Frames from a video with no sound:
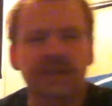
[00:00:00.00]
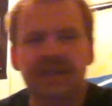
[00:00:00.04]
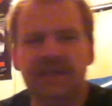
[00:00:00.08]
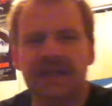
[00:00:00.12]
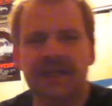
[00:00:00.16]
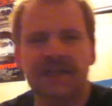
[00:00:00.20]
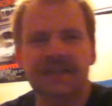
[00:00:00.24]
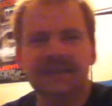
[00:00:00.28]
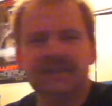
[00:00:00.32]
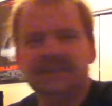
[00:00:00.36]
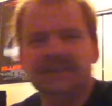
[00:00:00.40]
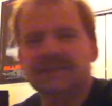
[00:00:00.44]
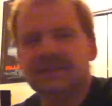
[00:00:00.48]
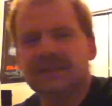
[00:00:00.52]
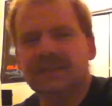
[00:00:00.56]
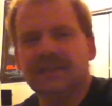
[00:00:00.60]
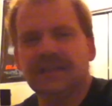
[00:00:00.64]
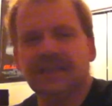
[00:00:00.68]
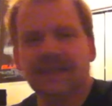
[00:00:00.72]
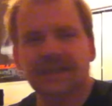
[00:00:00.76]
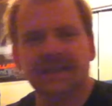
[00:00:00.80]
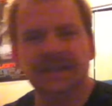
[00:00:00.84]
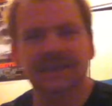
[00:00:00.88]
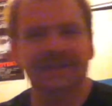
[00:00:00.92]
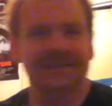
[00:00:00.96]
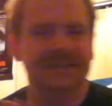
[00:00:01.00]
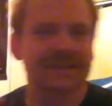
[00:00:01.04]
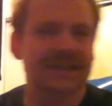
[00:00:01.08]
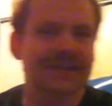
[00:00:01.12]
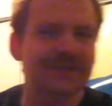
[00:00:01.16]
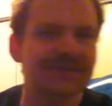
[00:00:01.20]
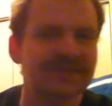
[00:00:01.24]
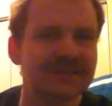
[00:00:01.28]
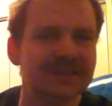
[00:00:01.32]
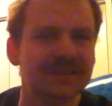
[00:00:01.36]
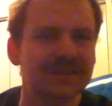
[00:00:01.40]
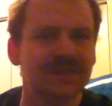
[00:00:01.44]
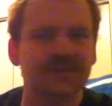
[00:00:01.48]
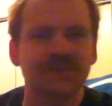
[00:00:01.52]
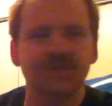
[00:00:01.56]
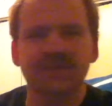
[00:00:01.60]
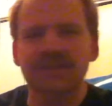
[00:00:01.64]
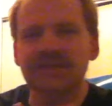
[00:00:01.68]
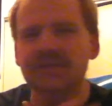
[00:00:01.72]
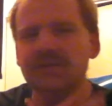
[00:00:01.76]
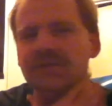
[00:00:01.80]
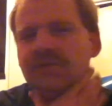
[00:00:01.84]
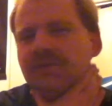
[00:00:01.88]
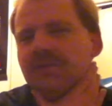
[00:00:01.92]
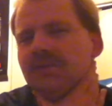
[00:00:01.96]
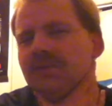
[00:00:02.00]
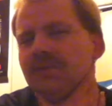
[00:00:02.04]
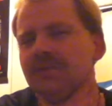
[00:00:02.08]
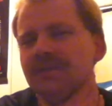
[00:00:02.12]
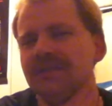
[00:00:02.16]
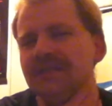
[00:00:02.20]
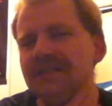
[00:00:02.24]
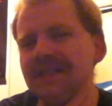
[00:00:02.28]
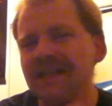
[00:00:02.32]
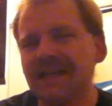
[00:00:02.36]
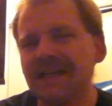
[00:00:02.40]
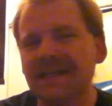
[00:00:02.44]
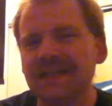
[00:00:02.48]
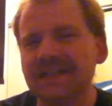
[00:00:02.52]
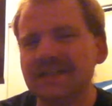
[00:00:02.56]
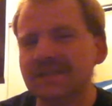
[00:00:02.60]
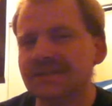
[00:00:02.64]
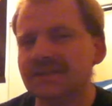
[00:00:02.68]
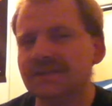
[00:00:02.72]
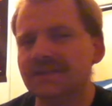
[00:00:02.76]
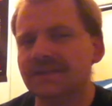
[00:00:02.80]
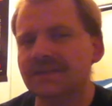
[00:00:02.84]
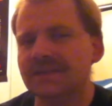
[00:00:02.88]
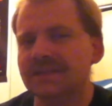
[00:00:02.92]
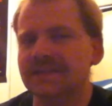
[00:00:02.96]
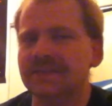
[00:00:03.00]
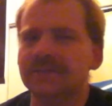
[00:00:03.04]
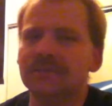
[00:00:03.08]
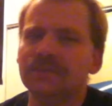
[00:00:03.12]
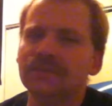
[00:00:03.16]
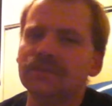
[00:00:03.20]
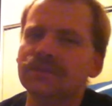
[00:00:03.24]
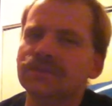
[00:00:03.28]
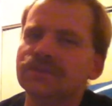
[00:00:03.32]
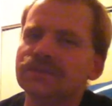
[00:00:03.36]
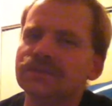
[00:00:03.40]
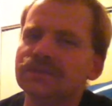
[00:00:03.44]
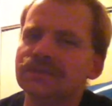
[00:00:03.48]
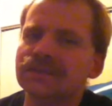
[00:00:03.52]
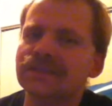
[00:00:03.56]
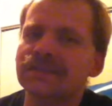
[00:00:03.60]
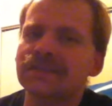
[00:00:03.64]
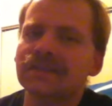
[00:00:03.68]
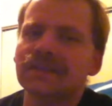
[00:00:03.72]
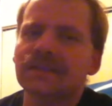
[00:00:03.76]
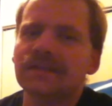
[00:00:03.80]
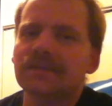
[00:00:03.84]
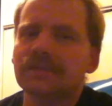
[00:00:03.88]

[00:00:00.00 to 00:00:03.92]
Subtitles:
it has like a 70s feel to it, kind of like the music,